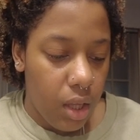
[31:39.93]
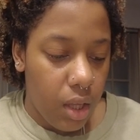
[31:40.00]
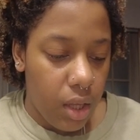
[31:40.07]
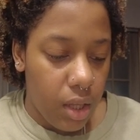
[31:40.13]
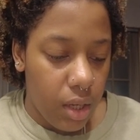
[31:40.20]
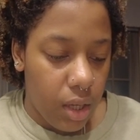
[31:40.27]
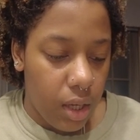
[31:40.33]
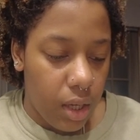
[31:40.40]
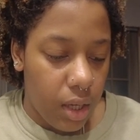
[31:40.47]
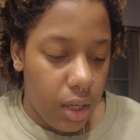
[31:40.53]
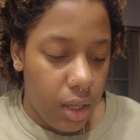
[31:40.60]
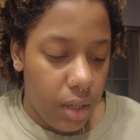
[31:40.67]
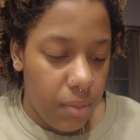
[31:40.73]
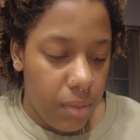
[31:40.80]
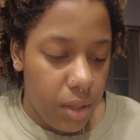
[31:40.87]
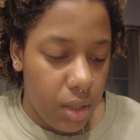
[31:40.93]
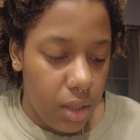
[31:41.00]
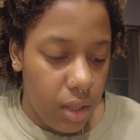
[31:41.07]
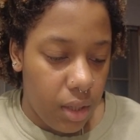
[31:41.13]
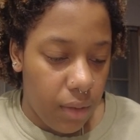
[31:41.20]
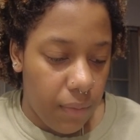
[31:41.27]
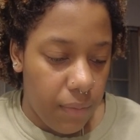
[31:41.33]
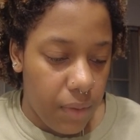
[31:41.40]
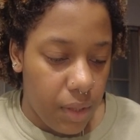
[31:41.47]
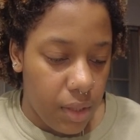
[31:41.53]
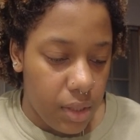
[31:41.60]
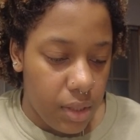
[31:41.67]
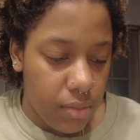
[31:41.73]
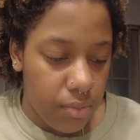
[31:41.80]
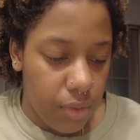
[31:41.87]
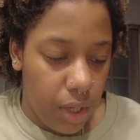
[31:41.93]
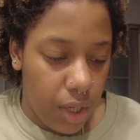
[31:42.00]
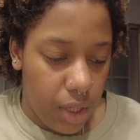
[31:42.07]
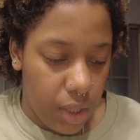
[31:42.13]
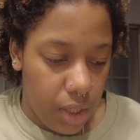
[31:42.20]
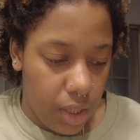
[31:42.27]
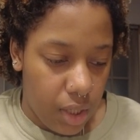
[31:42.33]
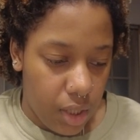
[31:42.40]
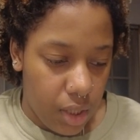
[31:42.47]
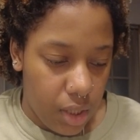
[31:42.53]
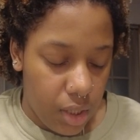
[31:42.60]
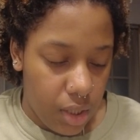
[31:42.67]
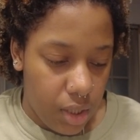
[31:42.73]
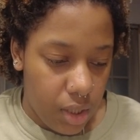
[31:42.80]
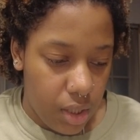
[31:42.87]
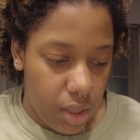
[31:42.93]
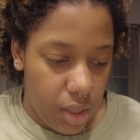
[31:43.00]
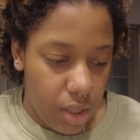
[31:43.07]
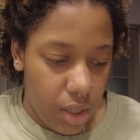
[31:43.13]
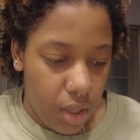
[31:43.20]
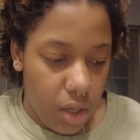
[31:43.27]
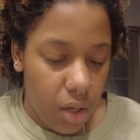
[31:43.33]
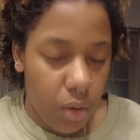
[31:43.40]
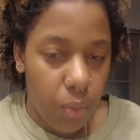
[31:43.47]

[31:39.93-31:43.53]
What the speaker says: And I am going to give this rating a